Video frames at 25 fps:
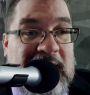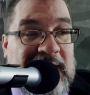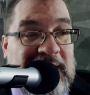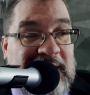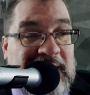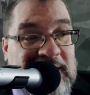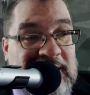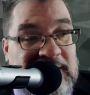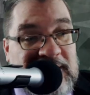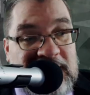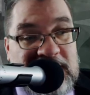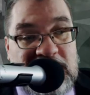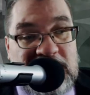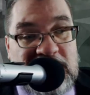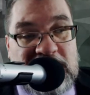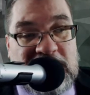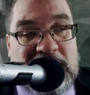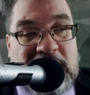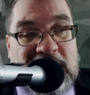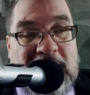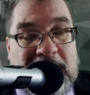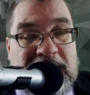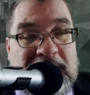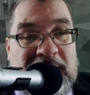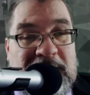the essential
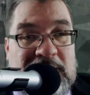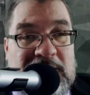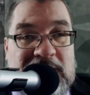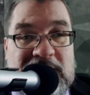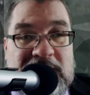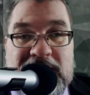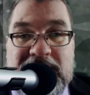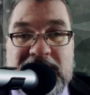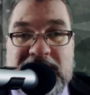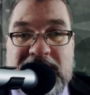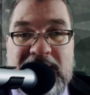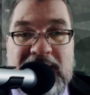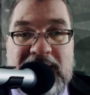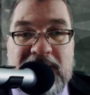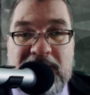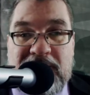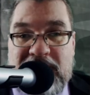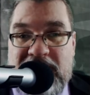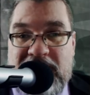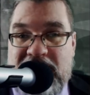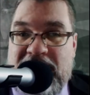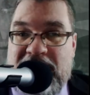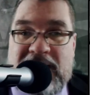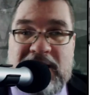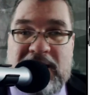trappings are the same. They
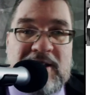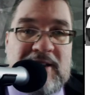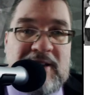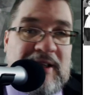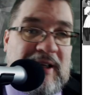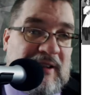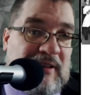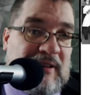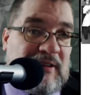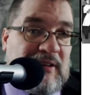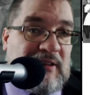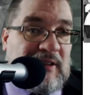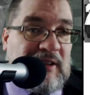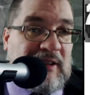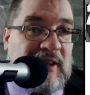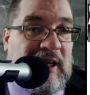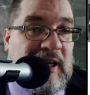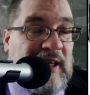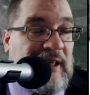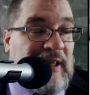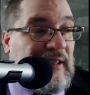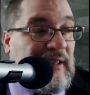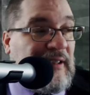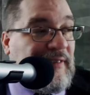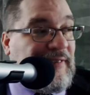added the under God
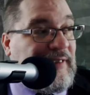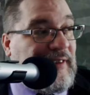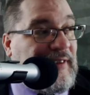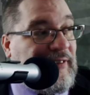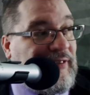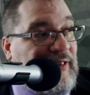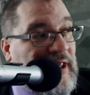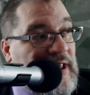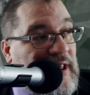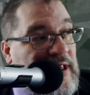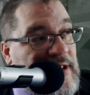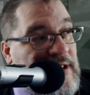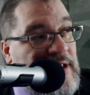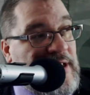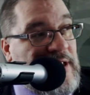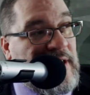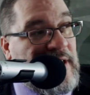in the 50s,